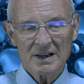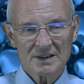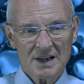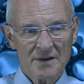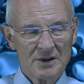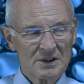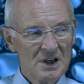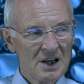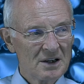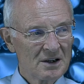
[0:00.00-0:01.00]

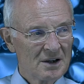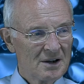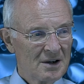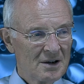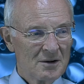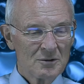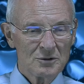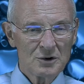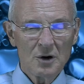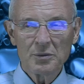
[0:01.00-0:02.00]
17,
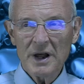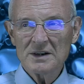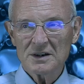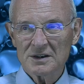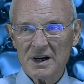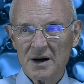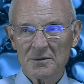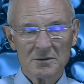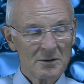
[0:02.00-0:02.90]
2 places there.